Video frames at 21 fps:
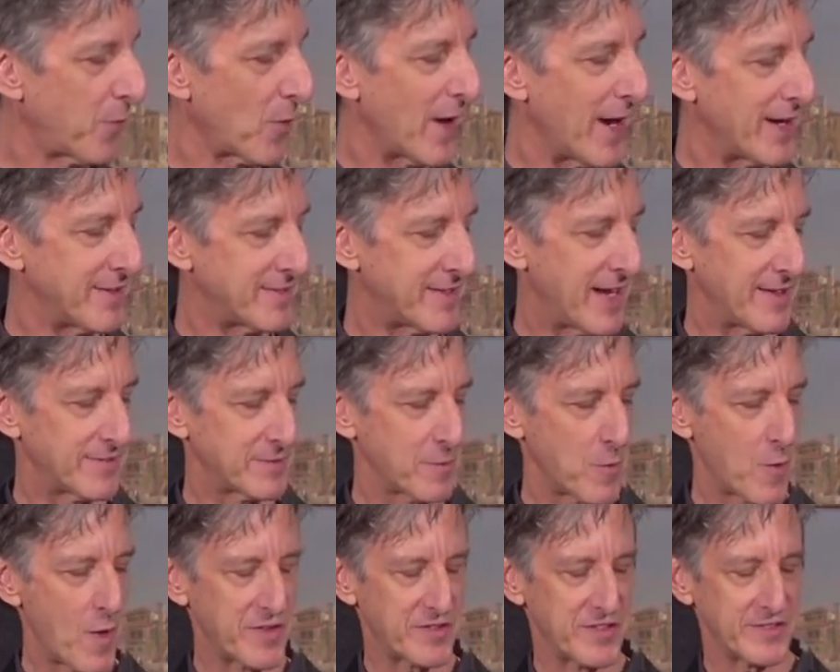I take
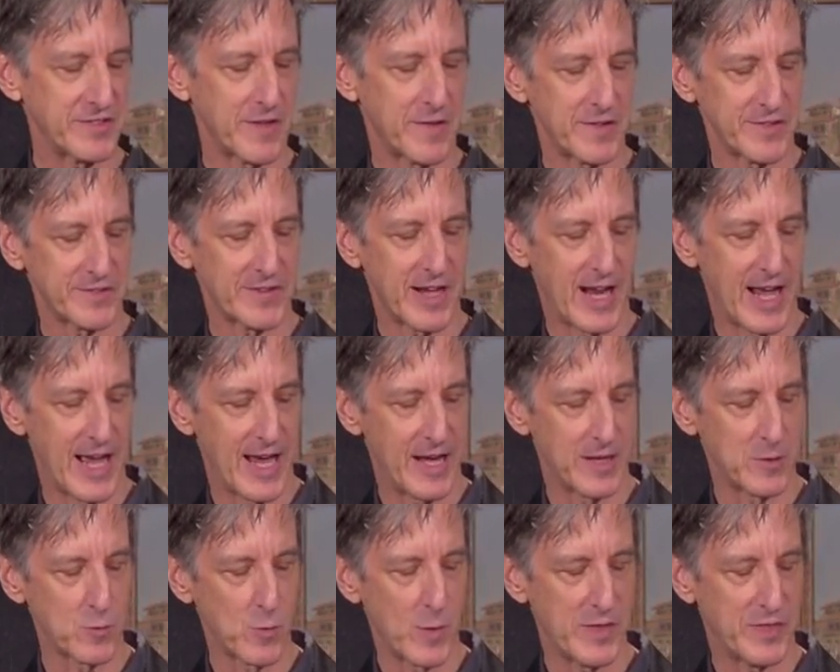some questions, I'm just going to
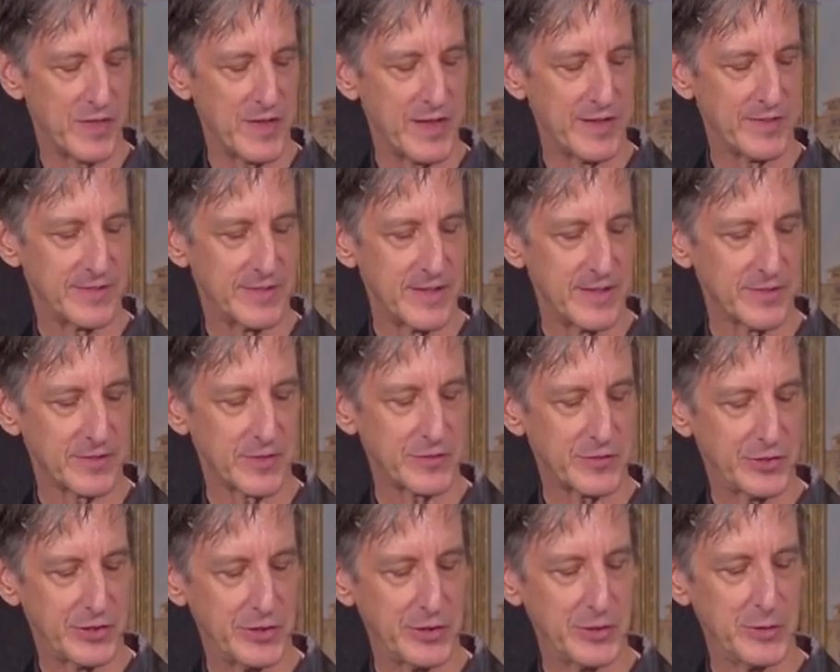end with these. These are
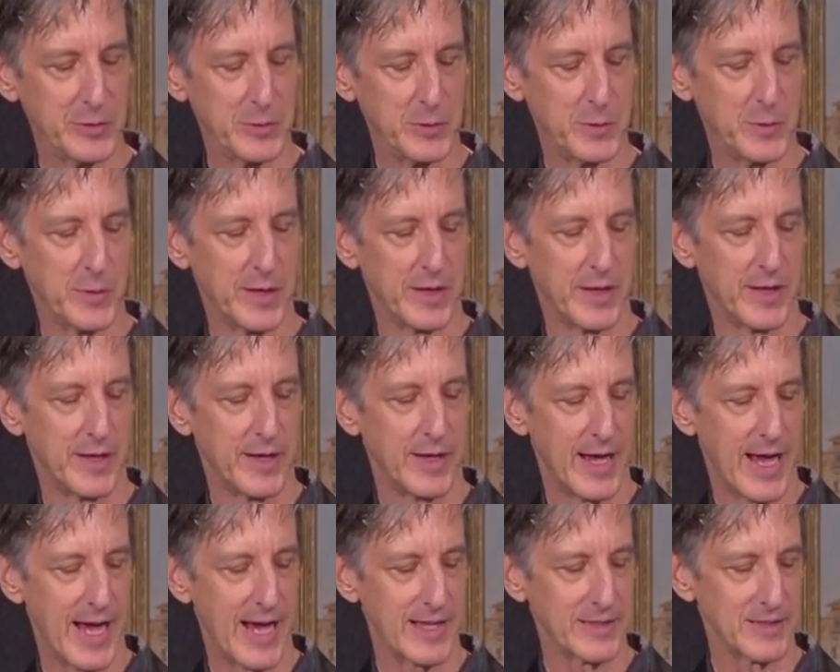two
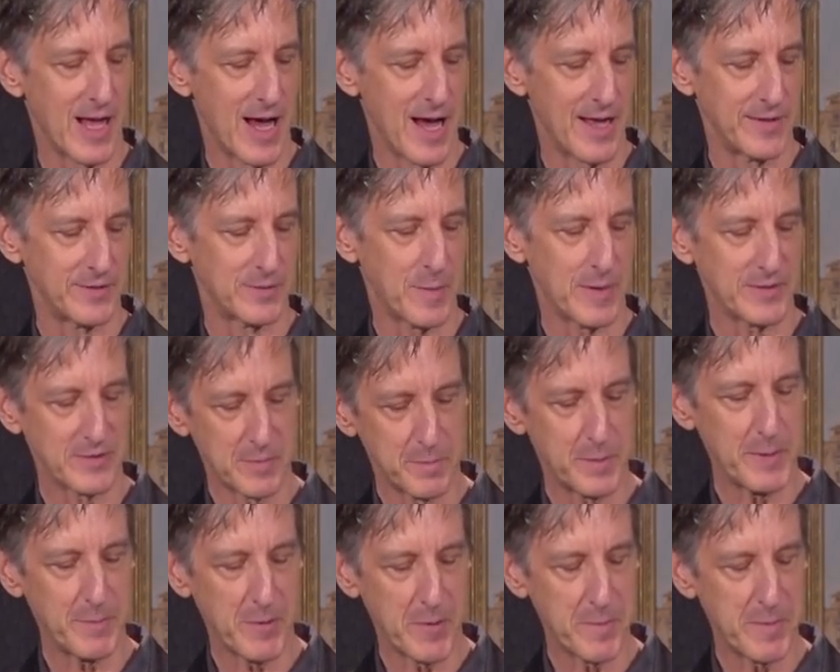headlines about some
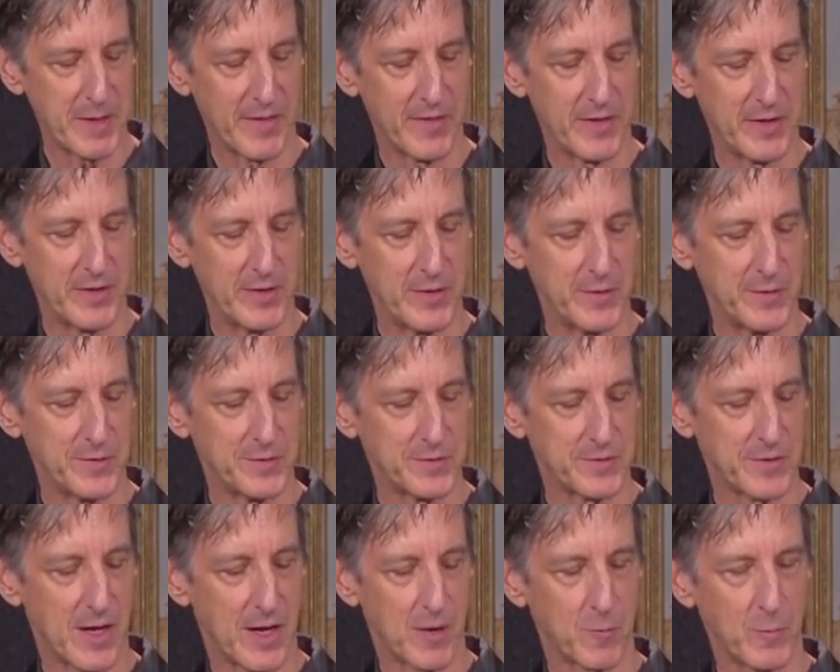people who've been in the
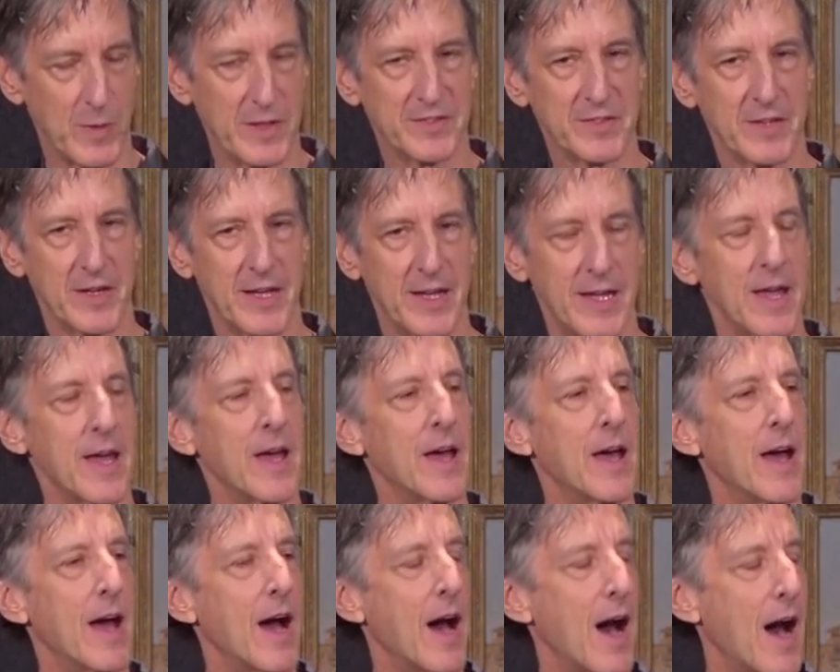news recently.
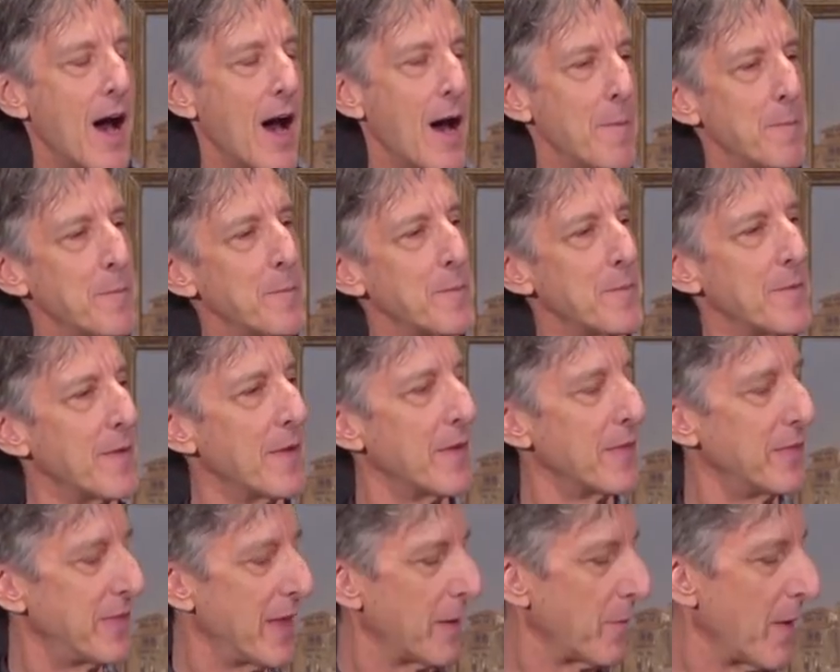
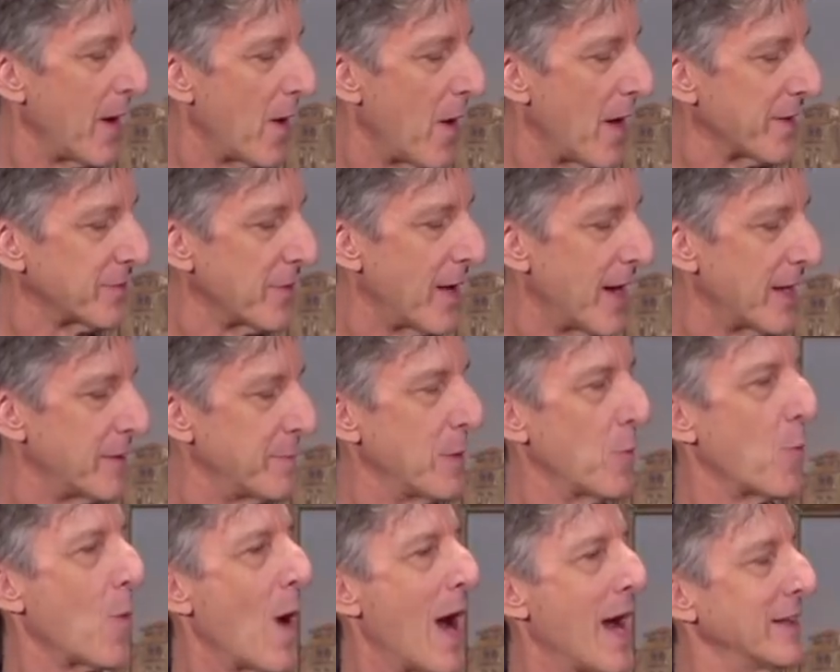that also had to be
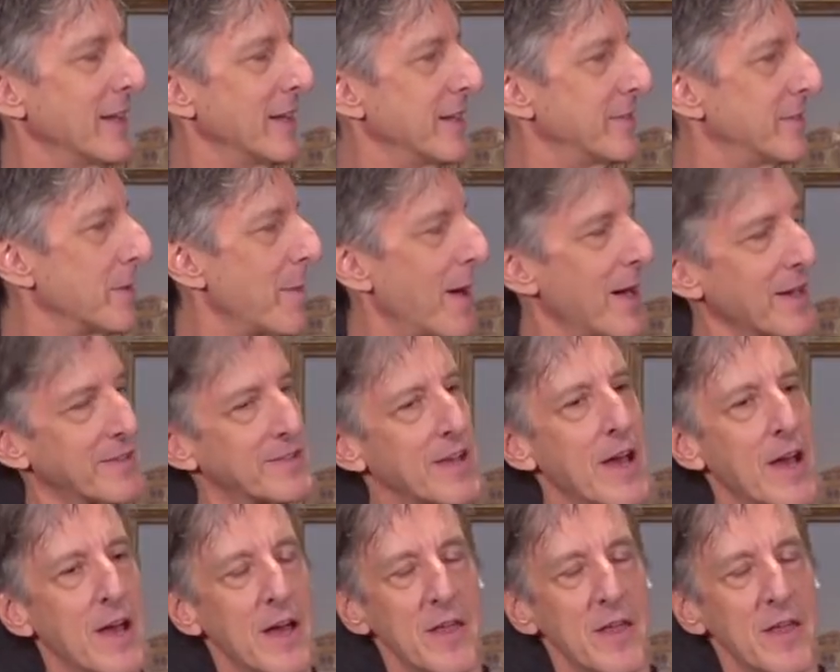widely debunked.